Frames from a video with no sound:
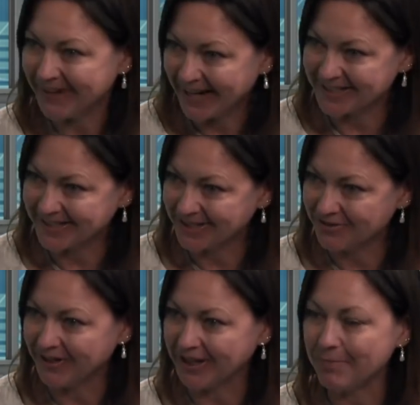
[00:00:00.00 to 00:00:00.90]
as they
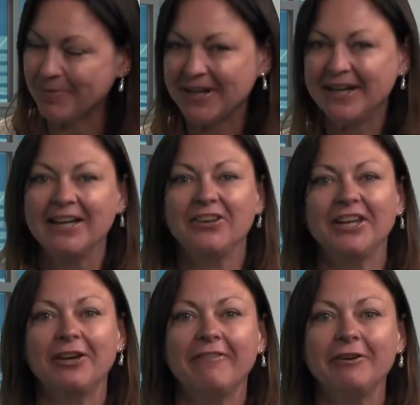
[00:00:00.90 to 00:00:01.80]
develop.
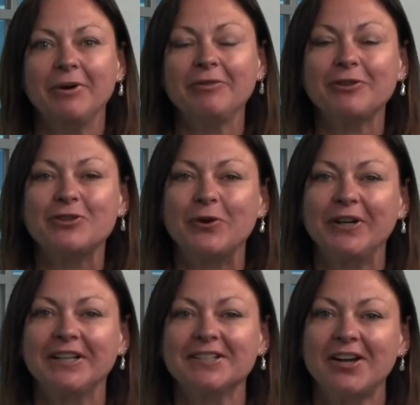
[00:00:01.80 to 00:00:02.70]
Thank you, everyone, for
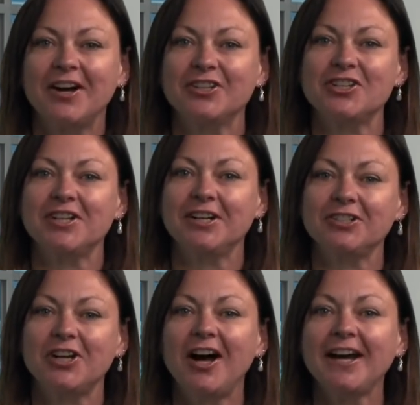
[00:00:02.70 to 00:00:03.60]
joining us on Share
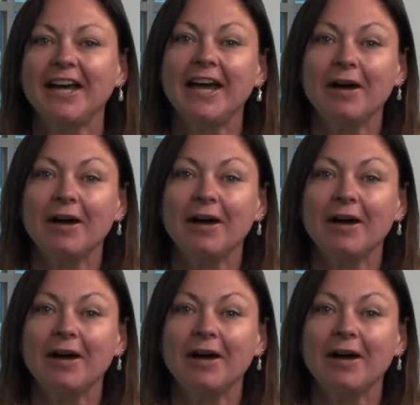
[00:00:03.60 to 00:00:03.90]
Talk.